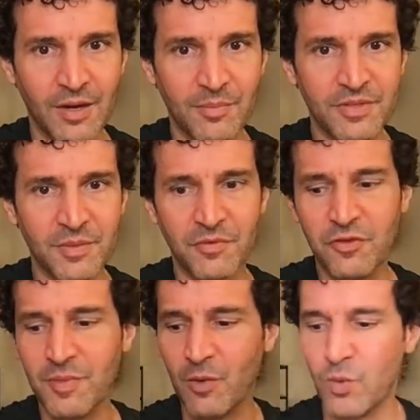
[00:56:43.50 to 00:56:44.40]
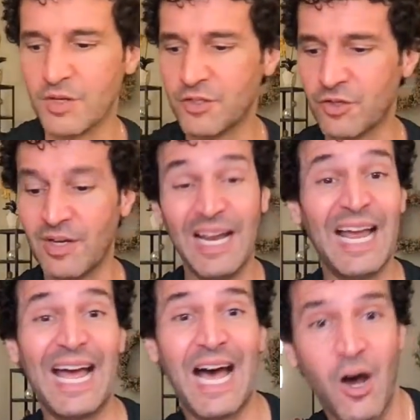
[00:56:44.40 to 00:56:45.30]
Some of you may wonder,
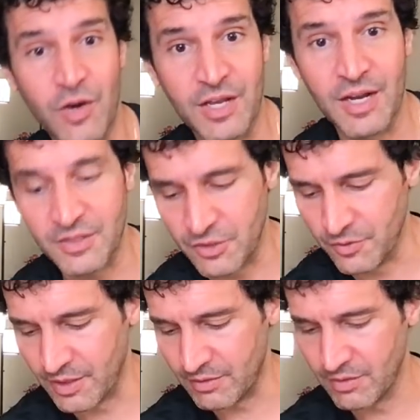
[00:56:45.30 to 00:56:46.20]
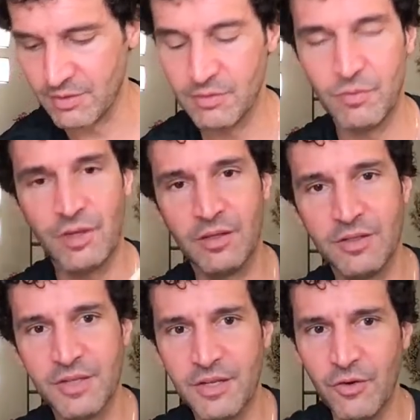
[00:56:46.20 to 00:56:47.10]
how can I do it? Well, it
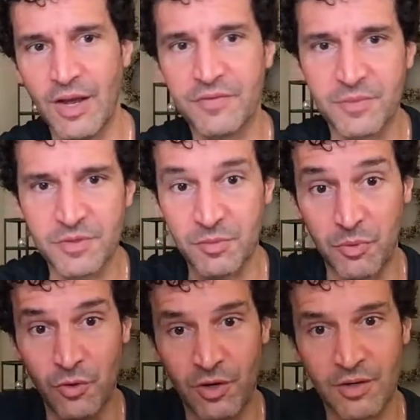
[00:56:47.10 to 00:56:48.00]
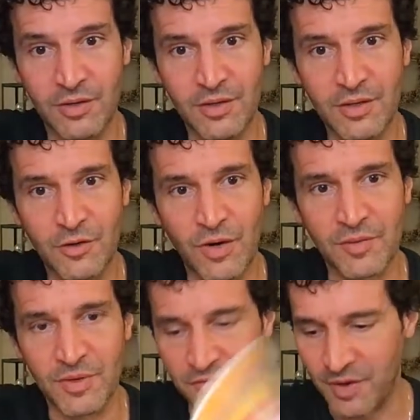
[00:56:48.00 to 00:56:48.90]
looks like you have some support. Correct
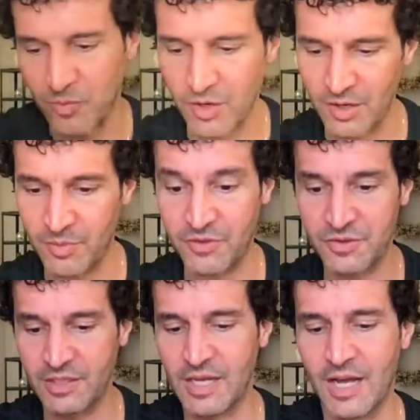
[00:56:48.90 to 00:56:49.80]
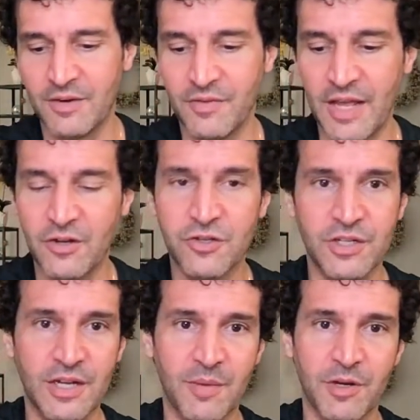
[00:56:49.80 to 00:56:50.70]
me if I'm wrong, but there's a lot of
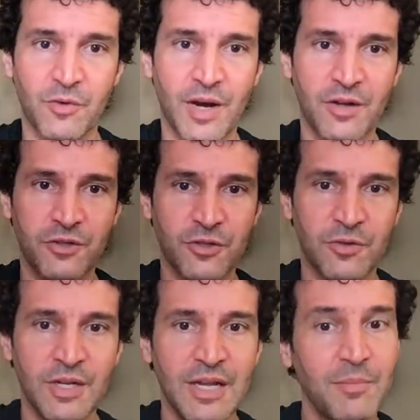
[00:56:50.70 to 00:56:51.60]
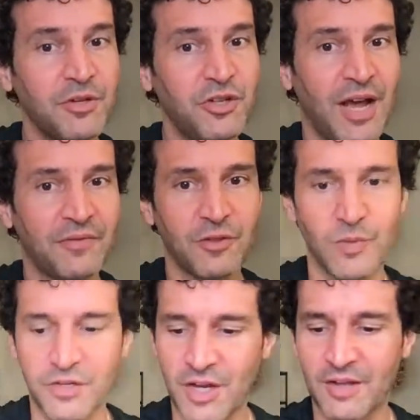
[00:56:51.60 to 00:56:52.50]
energy coming around you, but you have to
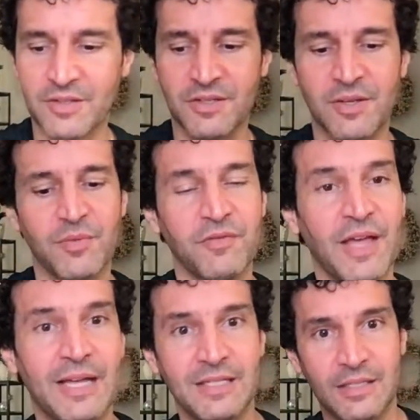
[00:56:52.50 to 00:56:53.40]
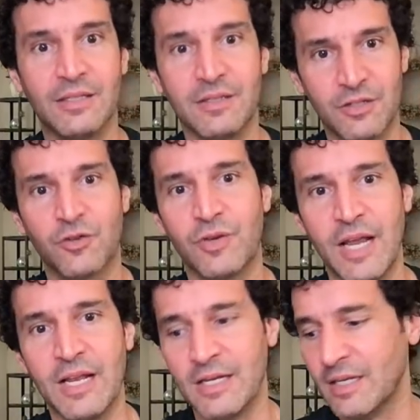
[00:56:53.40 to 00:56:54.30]
reach out to some of that to
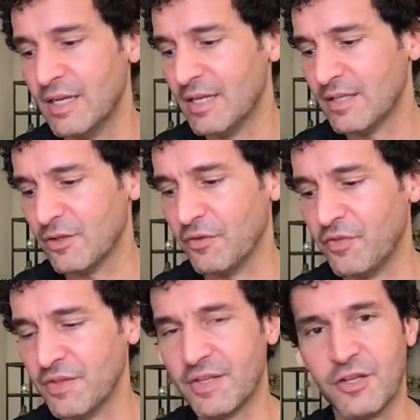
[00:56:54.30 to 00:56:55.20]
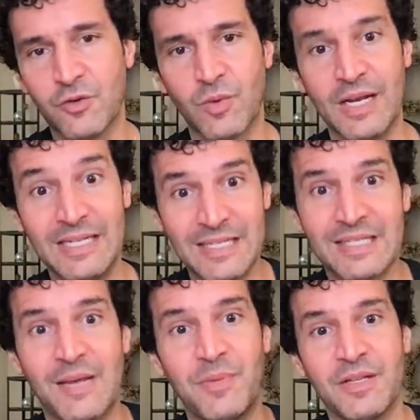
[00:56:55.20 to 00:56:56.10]
create it. So it feels like you're ready to
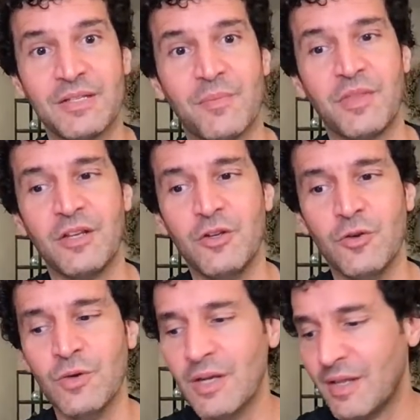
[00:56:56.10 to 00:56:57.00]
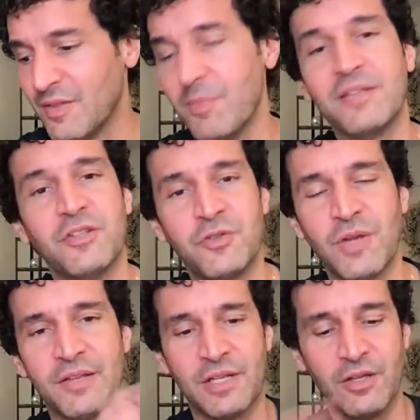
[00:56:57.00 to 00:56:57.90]
step into something new. The message,
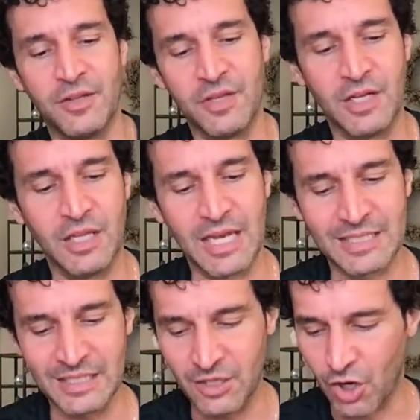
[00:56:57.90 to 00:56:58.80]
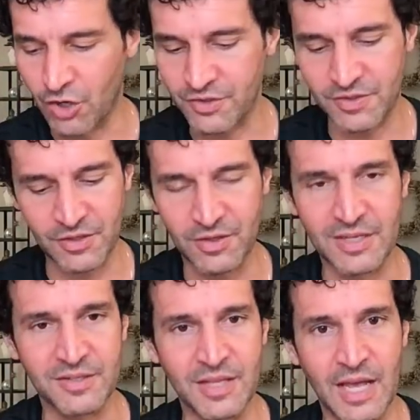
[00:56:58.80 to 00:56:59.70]
as I look at the collected cards here,
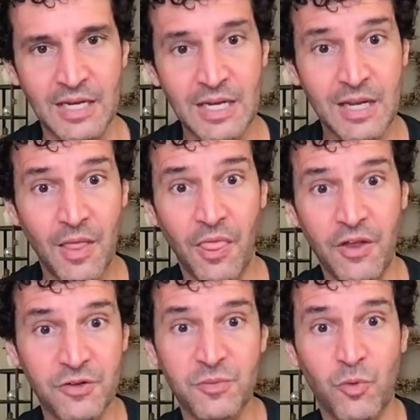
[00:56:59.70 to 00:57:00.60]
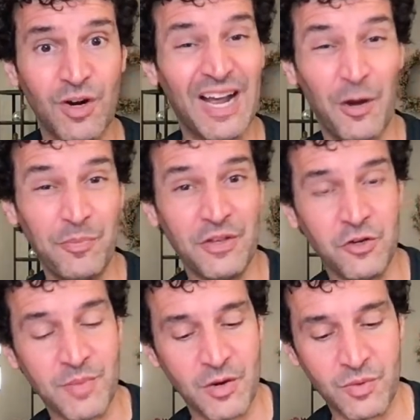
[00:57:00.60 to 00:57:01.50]
is that there's more help than you
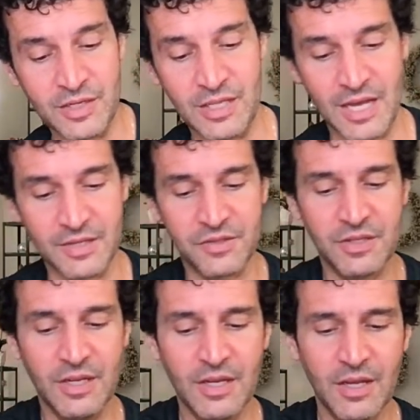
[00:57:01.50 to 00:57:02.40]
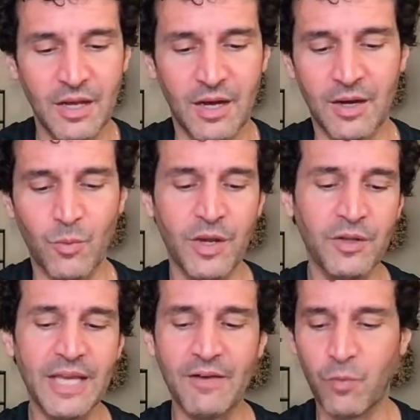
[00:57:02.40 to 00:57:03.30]
may realize. We
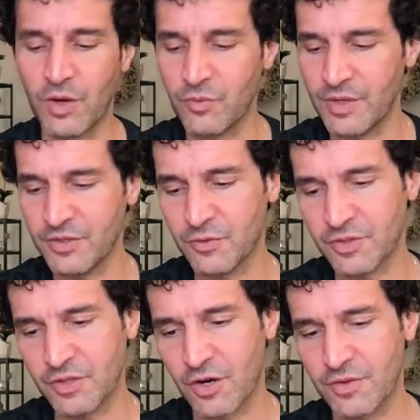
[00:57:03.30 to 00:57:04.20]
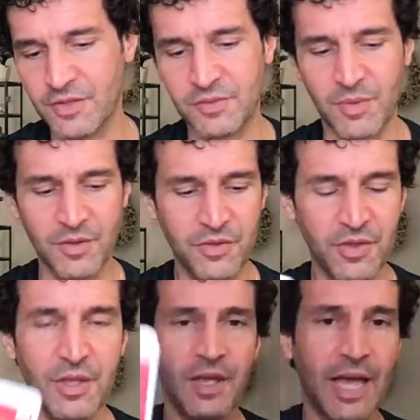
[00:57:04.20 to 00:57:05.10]
only have one resource card this month,
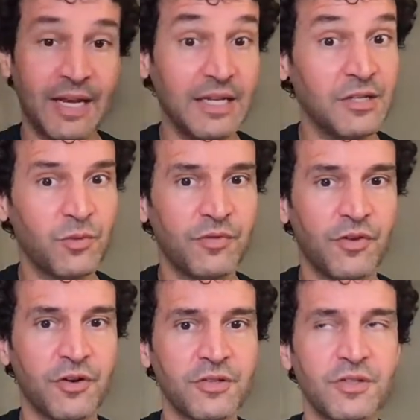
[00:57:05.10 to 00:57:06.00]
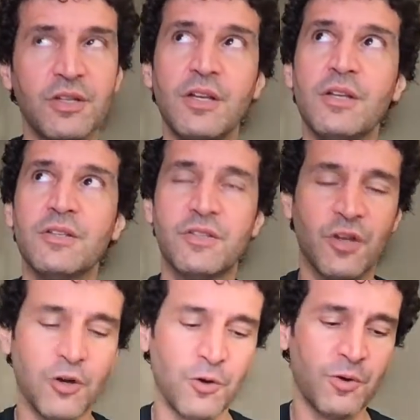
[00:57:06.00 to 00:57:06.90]
and it is reversed.
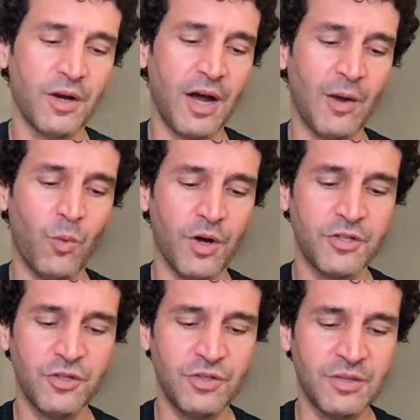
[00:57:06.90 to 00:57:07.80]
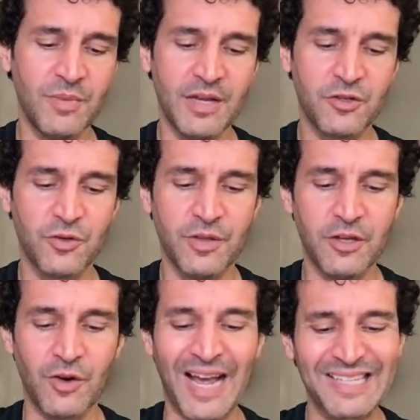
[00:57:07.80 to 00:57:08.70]
So I want you to make sure that
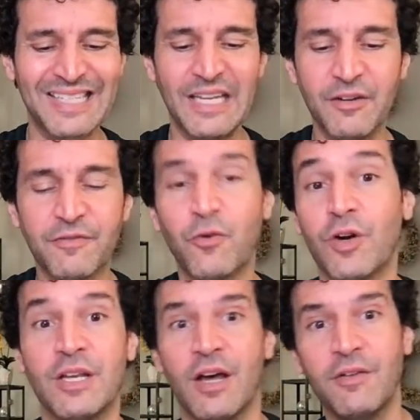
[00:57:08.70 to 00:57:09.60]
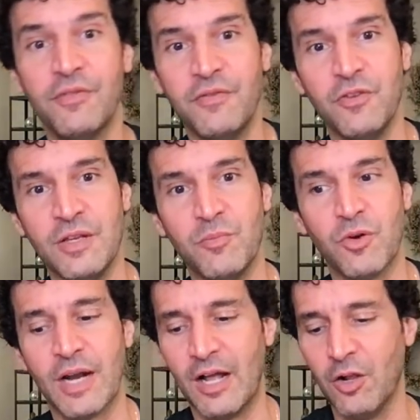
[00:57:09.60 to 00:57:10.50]
you're asking for enough if you need
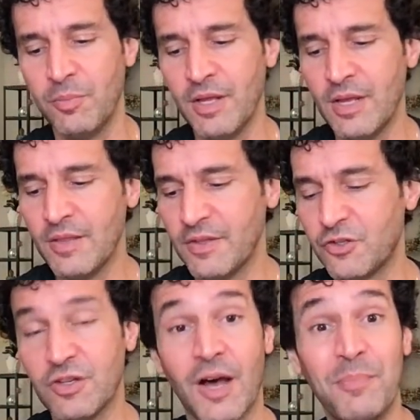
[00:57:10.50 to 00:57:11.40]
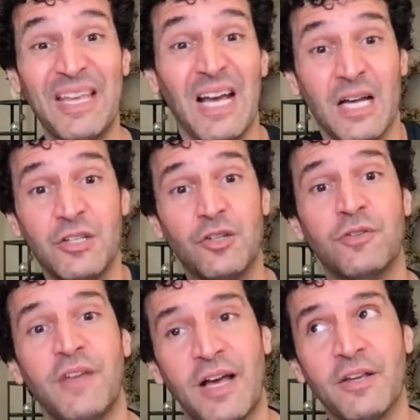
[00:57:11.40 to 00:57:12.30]
more help, that you're not being
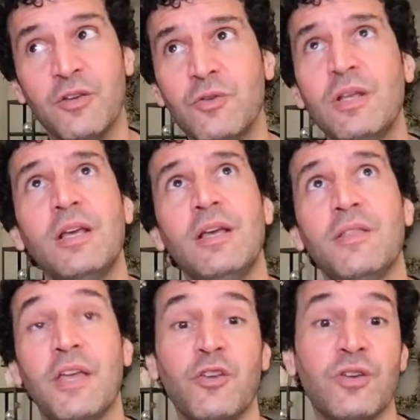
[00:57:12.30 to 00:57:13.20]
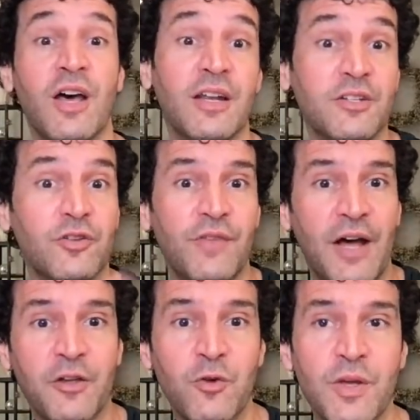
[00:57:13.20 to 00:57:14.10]
undervalued, that you're not
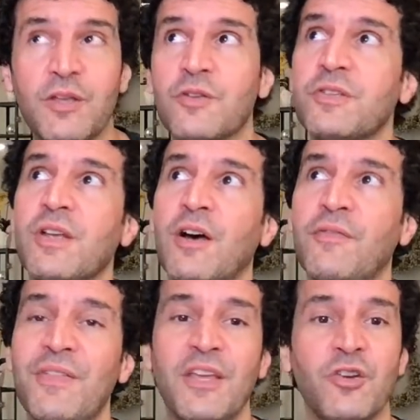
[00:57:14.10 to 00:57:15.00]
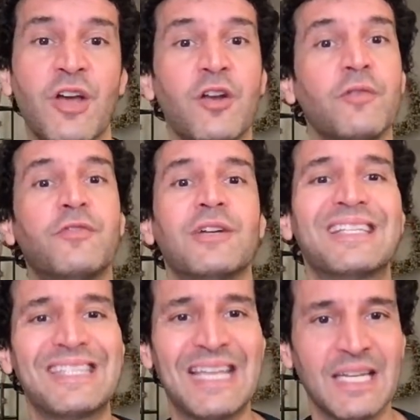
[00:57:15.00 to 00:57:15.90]
undervaluing yourself, and that you're not
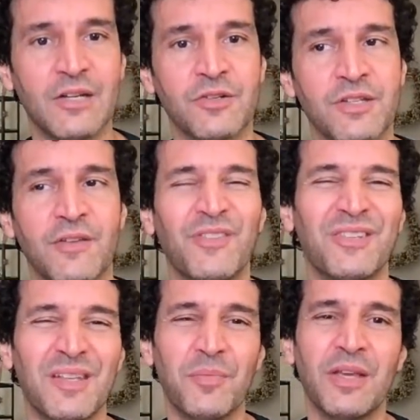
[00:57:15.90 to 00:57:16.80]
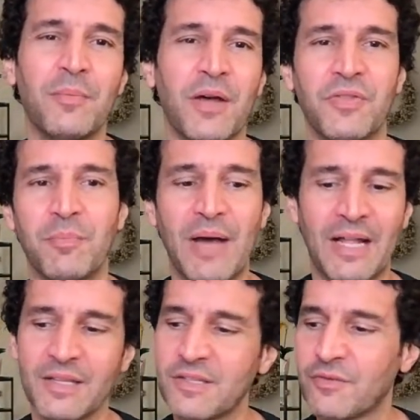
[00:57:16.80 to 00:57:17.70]
overextending yourself. There's something about the
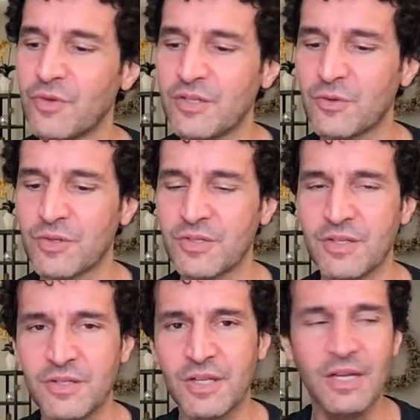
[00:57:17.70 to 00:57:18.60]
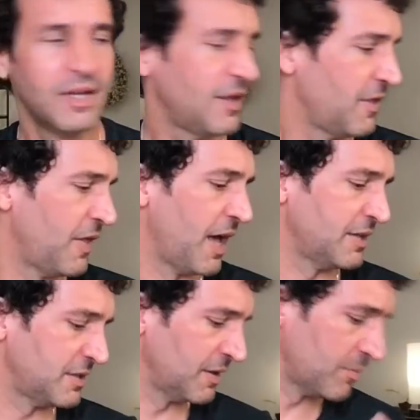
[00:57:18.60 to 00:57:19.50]
balance of resources
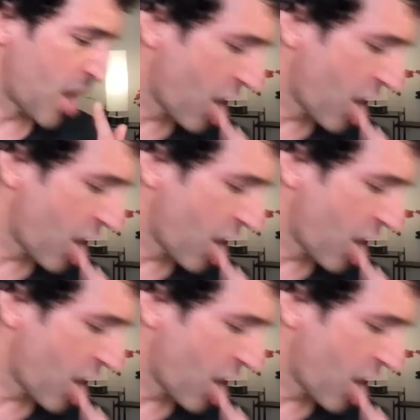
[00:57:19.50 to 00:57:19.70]
that I'm